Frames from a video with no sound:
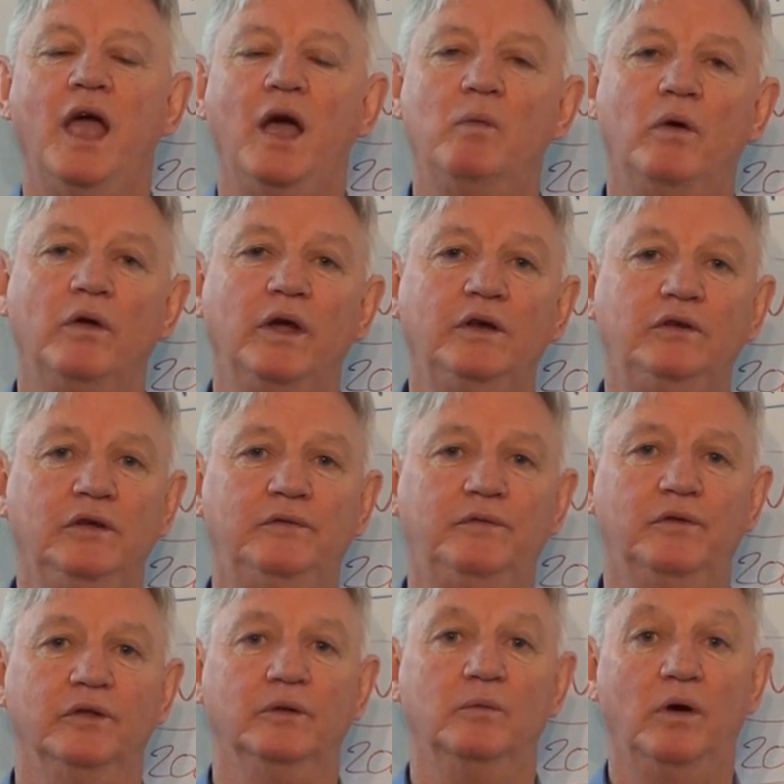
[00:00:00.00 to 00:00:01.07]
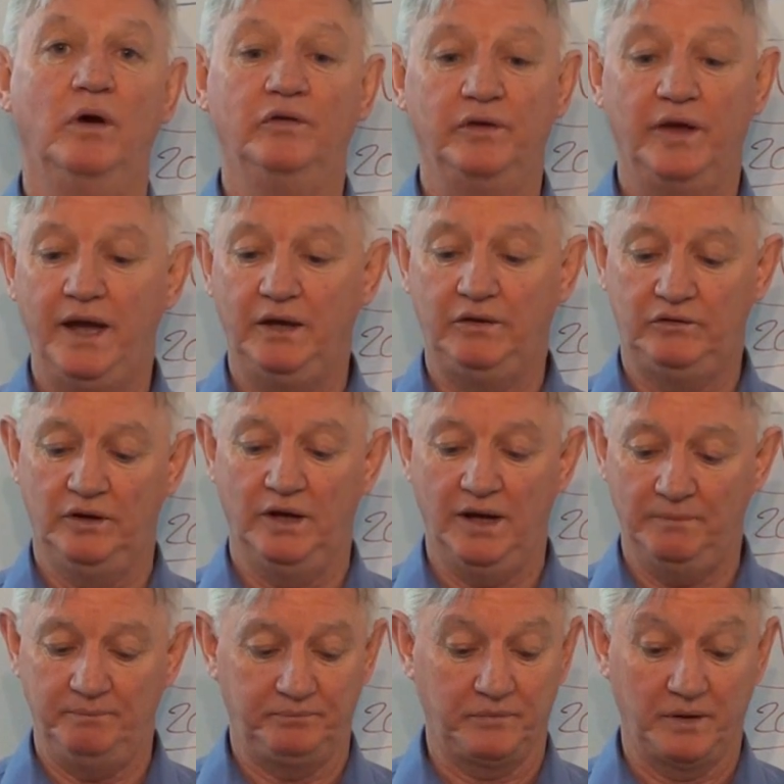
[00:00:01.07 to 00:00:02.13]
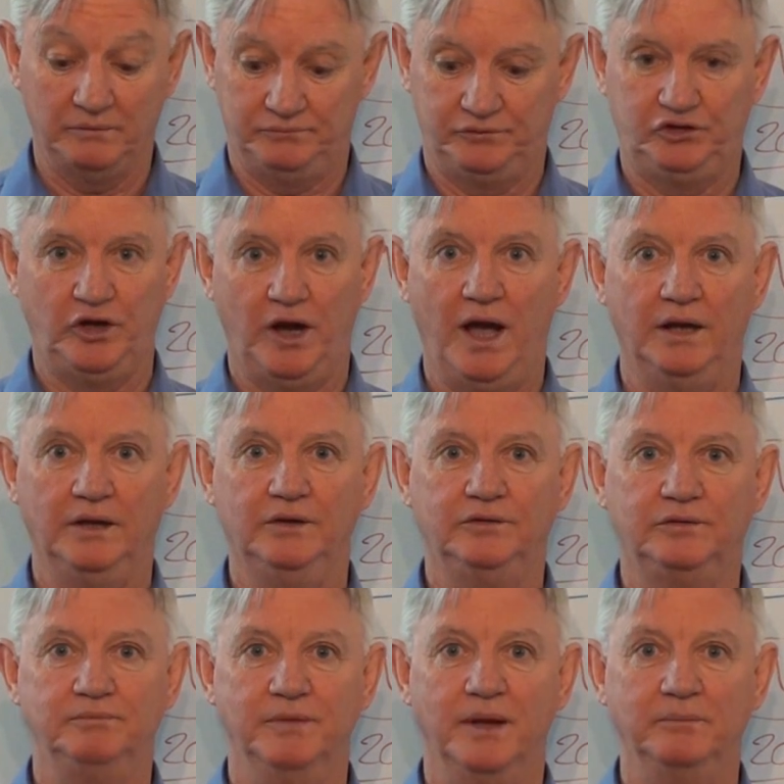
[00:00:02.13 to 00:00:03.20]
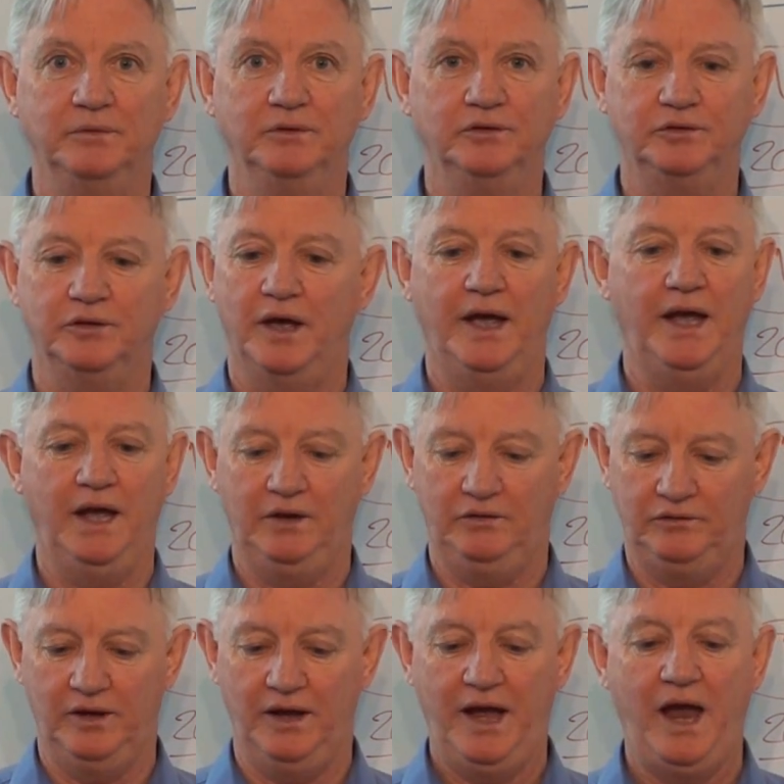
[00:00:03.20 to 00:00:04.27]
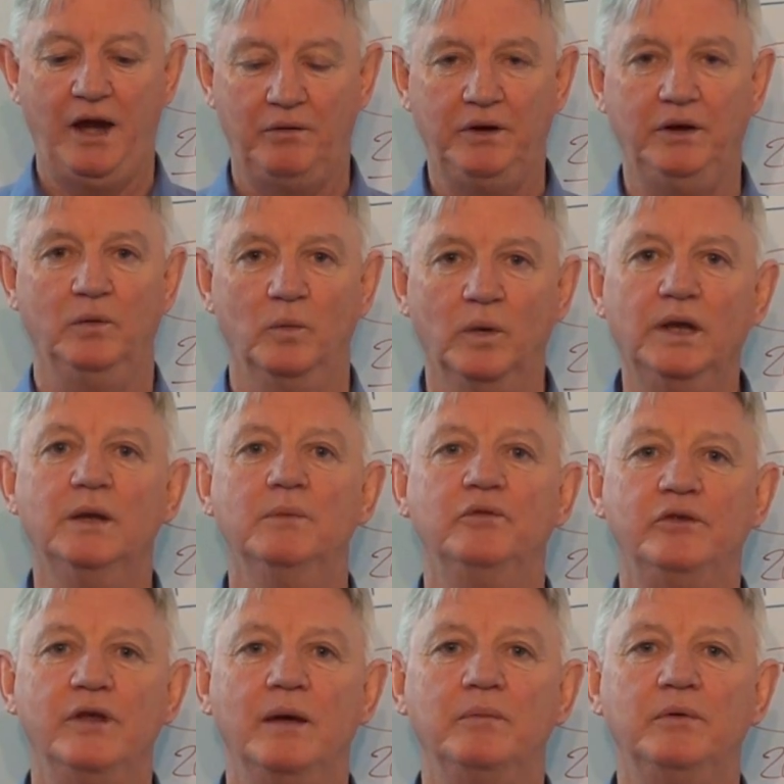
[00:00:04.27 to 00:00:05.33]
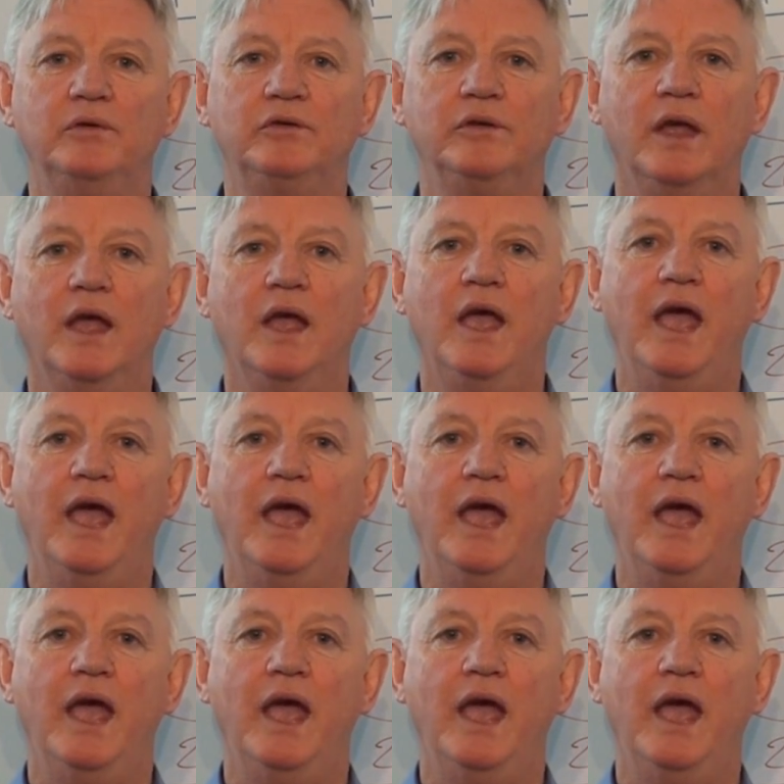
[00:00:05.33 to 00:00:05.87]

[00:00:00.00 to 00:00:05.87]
And what I did for them was I had Charlie's numbers, I had Harry and William's numbers,